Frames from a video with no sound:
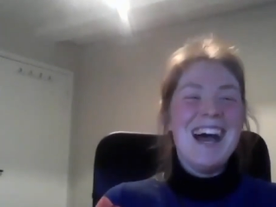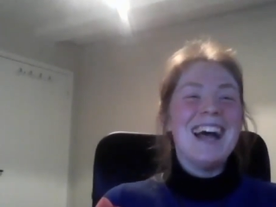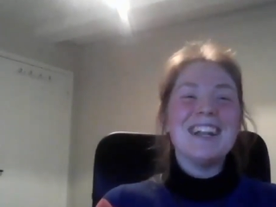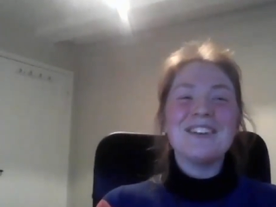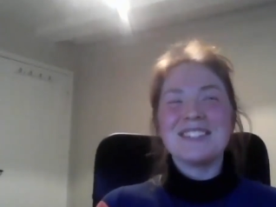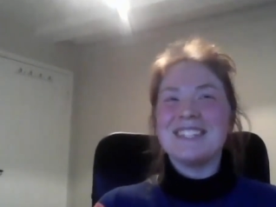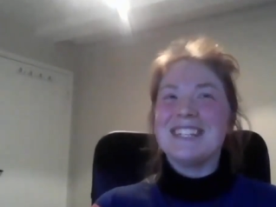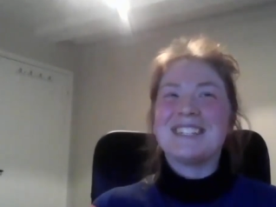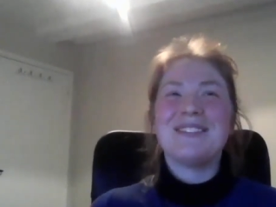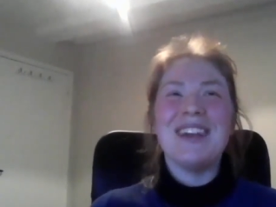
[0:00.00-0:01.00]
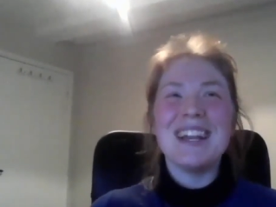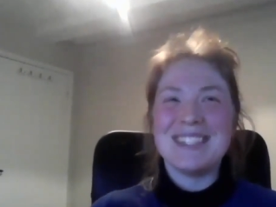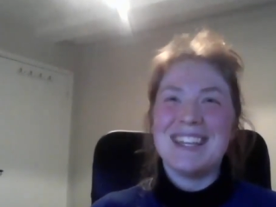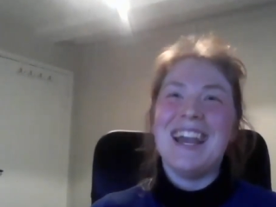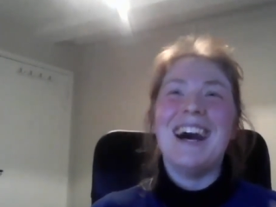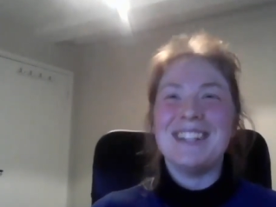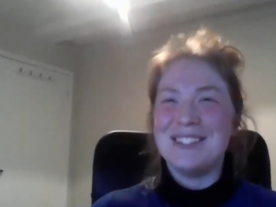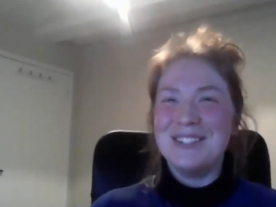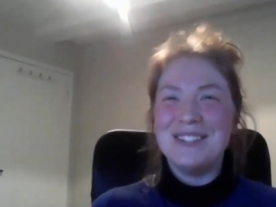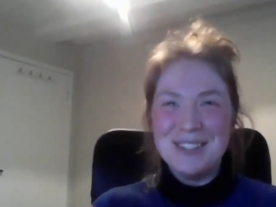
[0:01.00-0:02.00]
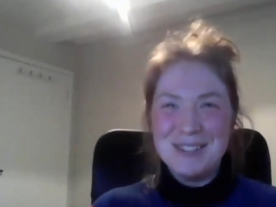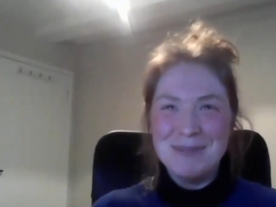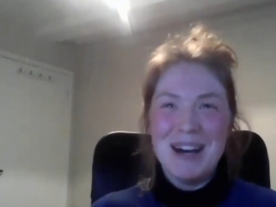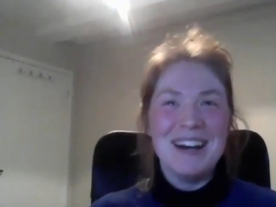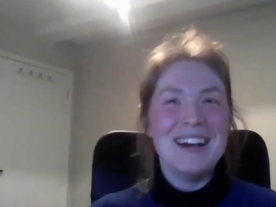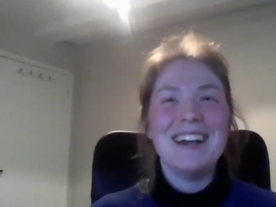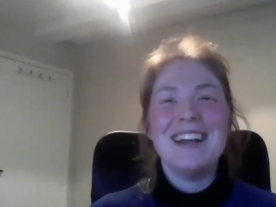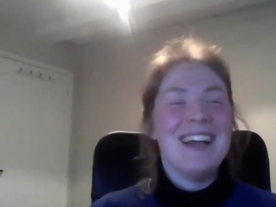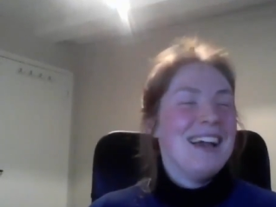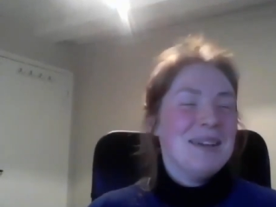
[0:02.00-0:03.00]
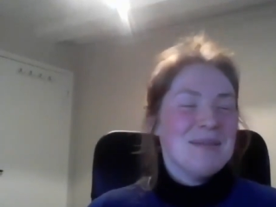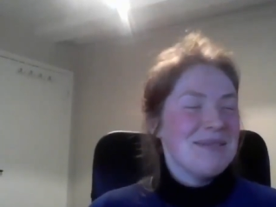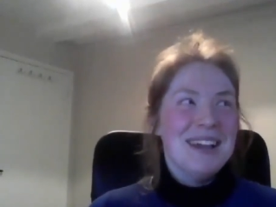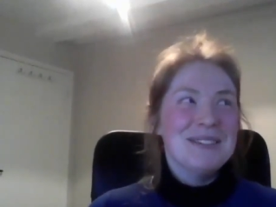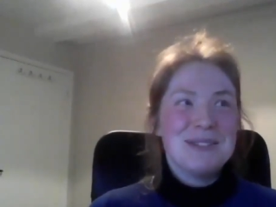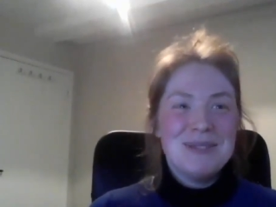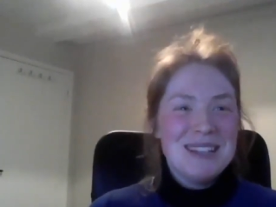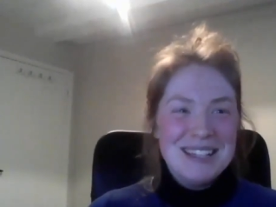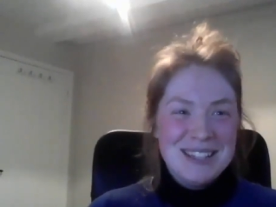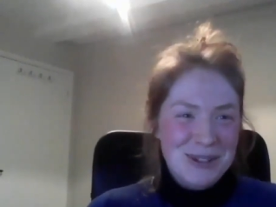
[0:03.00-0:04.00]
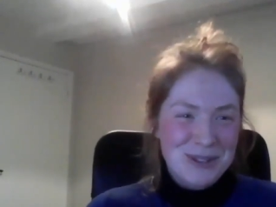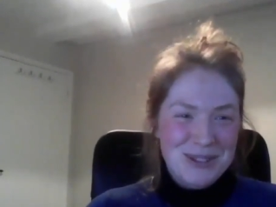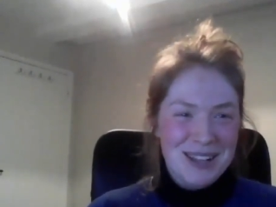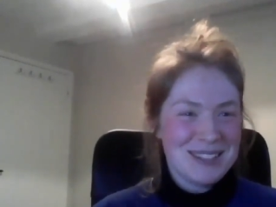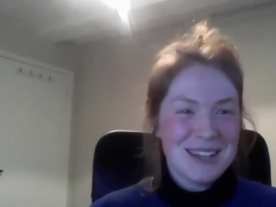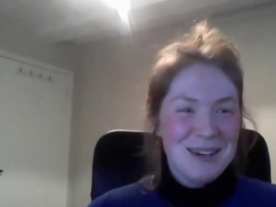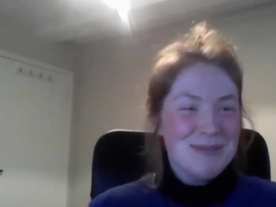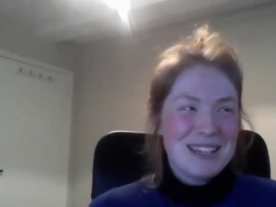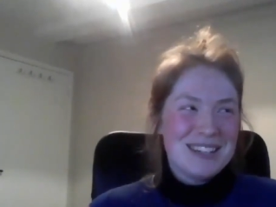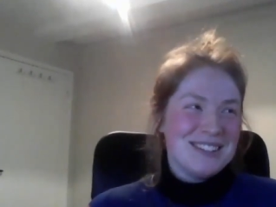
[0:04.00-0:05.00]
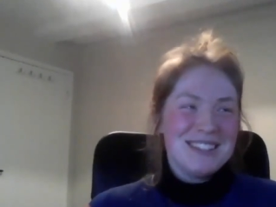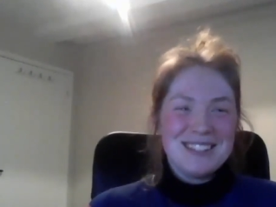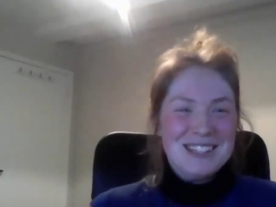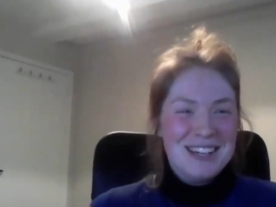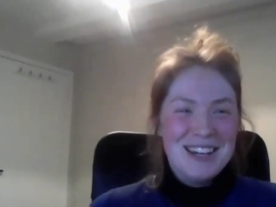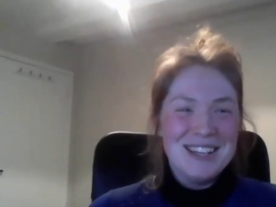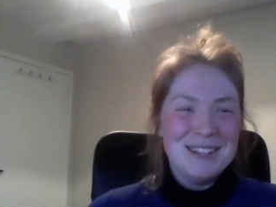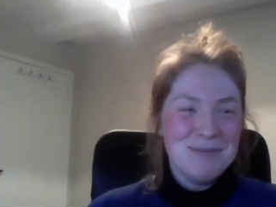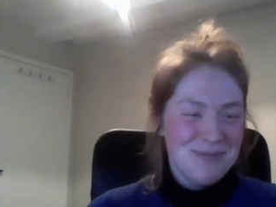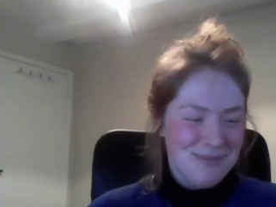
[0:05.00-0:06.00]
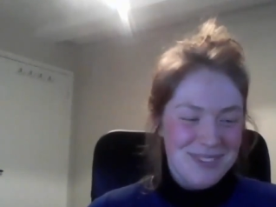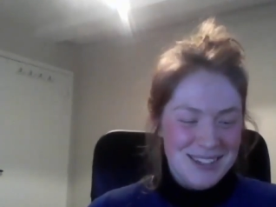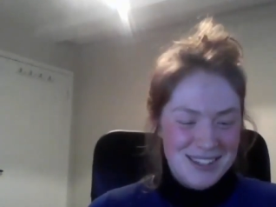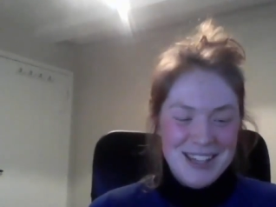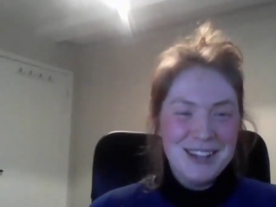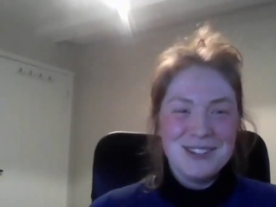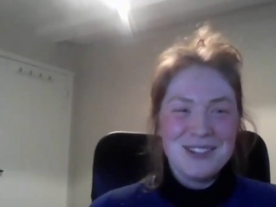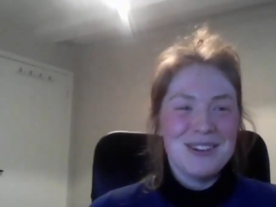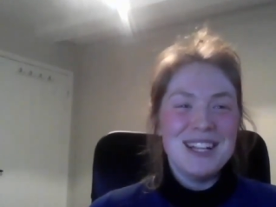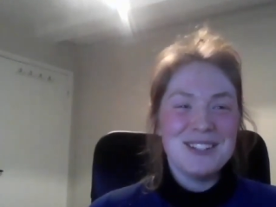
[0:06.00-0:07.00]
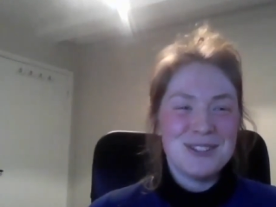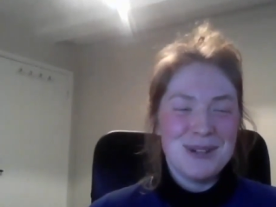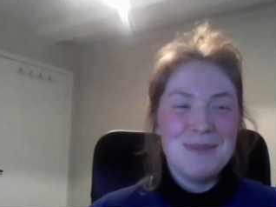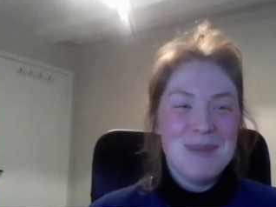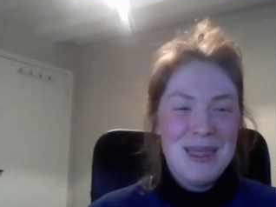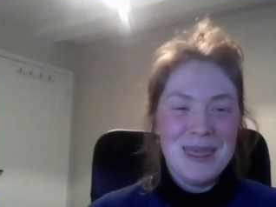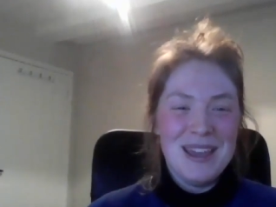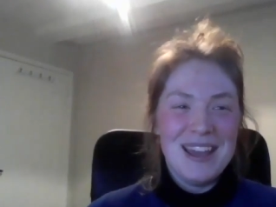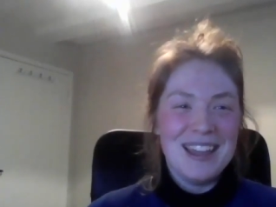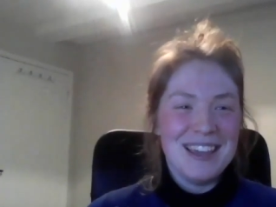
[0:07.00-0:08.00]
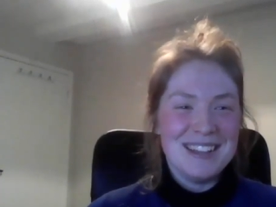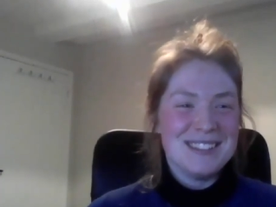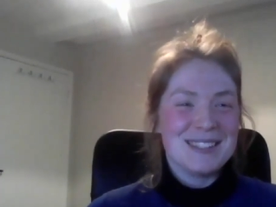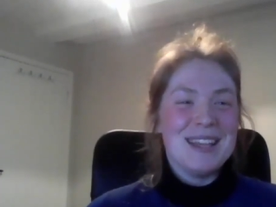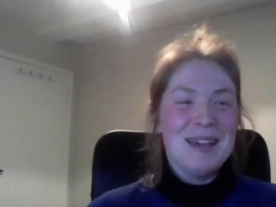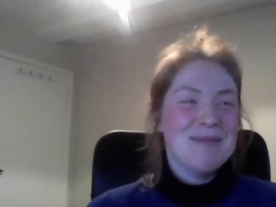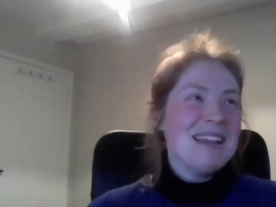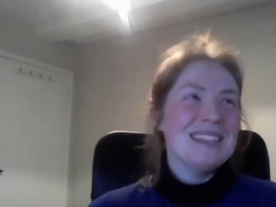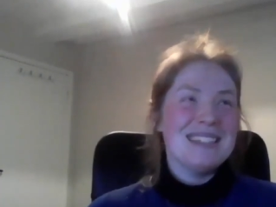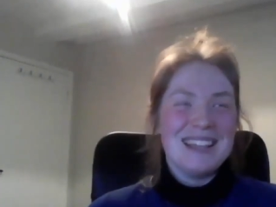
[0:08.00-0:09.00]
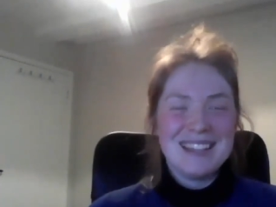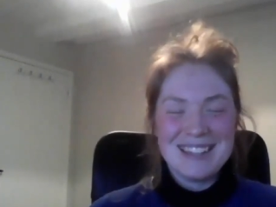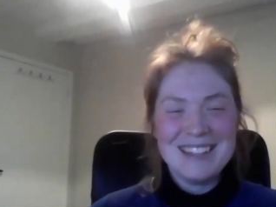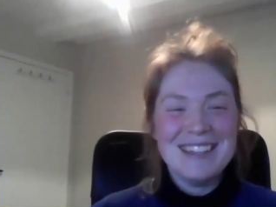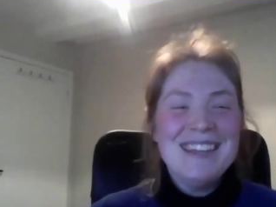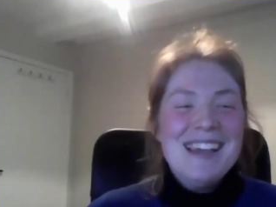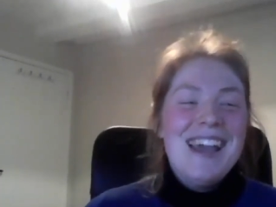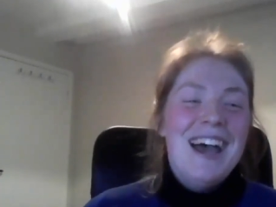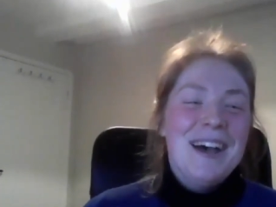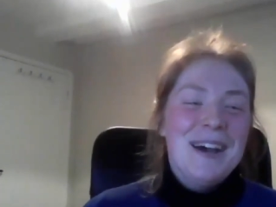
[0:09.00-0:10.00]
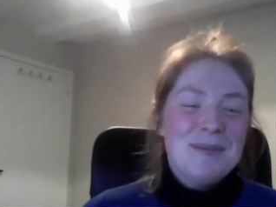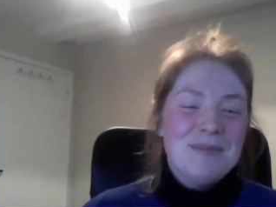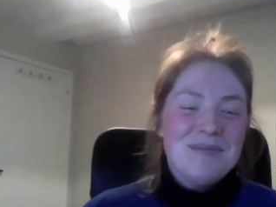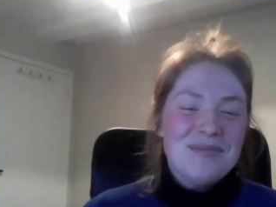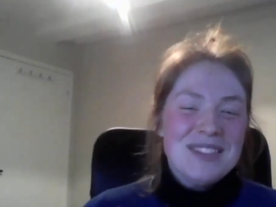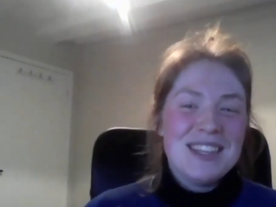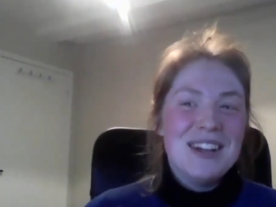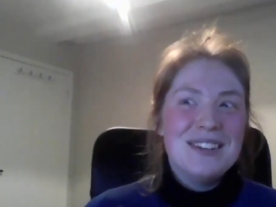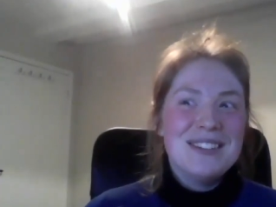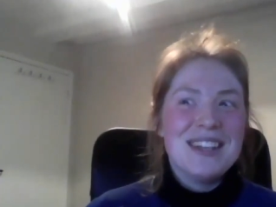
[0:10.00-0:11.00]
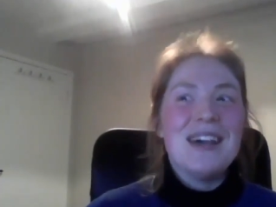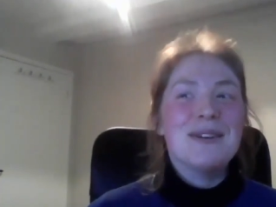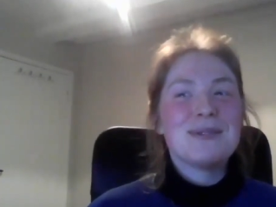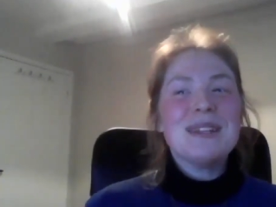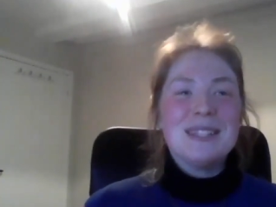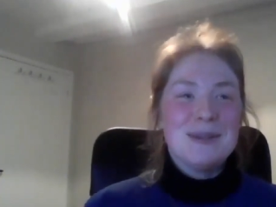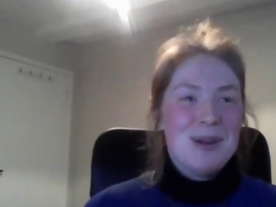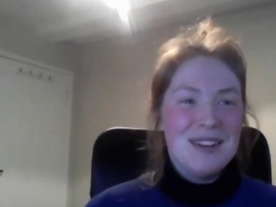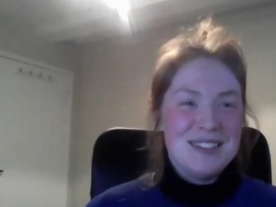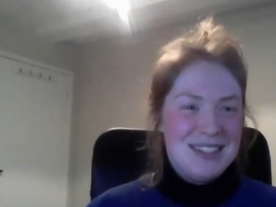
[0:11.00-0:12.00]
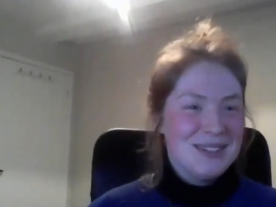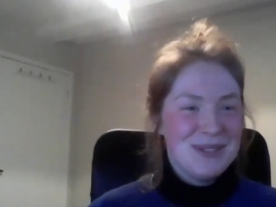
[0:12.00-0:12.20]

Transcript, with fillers: And I wasn't expecting it at all, but it was really cool. I was like, oh my God, there's a tiny neon green shrimp in there. That's amazing. So yeah, it was really surprising.